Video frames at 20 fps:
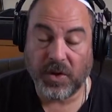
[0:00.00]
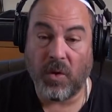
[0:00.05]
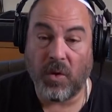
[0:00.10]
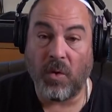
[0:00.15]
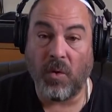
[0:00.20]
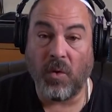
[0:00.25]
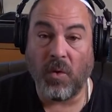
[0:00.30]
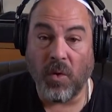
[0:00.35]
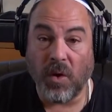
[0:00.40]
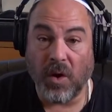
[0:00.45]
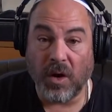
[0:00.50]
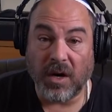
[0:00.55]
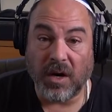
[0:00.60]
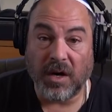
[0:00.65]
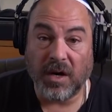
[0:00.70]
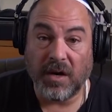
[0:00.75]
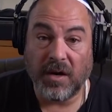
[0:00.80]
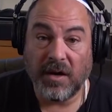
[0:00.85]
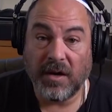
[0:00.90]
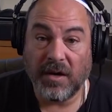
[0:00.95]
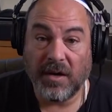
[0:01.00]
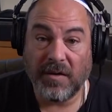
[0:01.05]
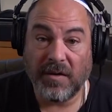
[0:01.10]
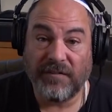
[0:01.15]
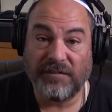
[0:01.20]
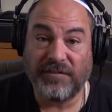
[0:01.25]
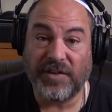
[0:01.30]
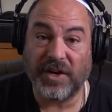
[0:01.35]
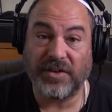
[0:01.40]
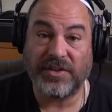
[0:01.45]
or
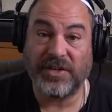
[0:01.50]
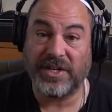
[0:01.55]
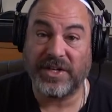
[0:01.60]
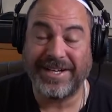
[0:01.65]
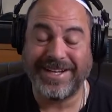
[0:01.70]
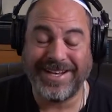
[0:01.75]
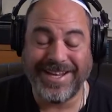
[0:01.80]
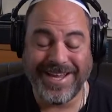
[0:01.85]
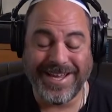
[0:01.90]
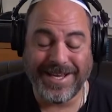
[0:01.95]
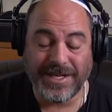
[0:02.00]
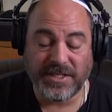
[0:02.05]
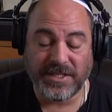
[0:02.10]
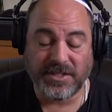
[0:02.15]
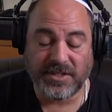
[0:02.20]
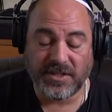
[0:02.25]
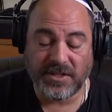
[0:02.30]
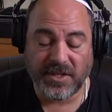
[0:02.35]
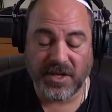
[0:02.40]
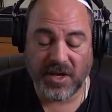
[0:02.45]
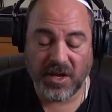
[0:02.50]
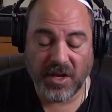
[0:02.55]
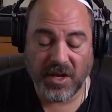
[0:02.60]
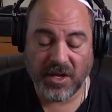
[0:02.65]
farther east